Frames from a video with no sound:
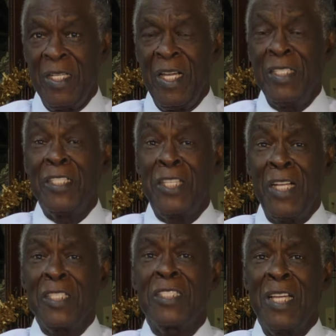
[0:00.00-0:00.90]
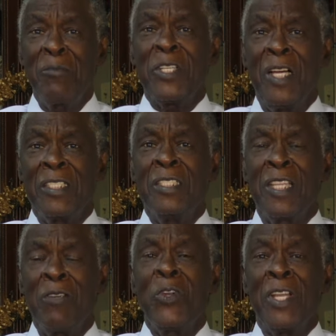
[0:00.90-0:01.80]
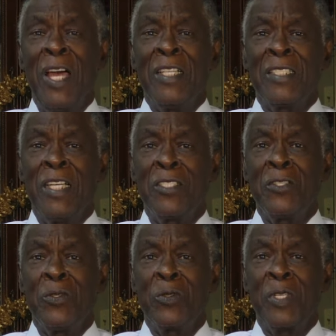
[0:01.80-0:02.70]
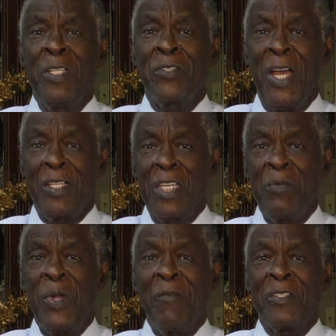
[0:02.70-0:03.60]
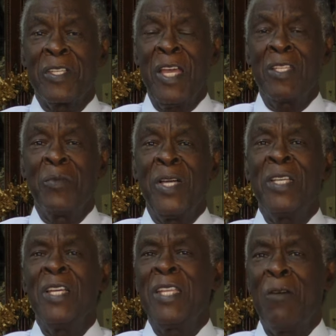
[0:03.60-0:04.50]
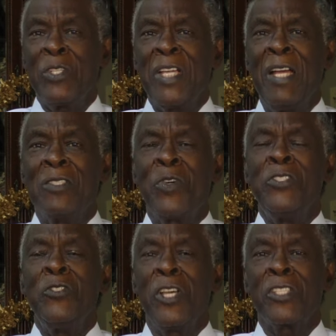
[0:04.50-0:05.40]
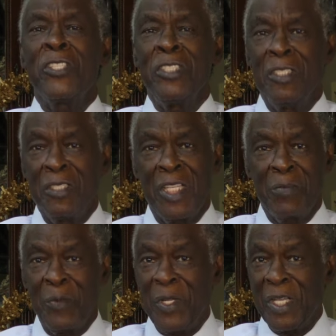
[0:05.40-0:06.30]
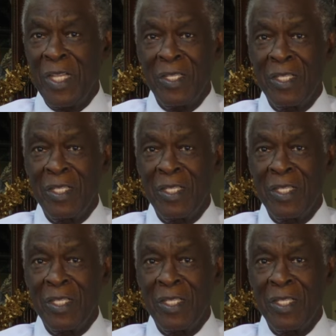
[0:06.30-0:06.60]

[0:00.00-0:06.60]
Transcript: And the judges, some judges, they realized that too. They try to keep parents together, but there were times when you just couldn't keep them together.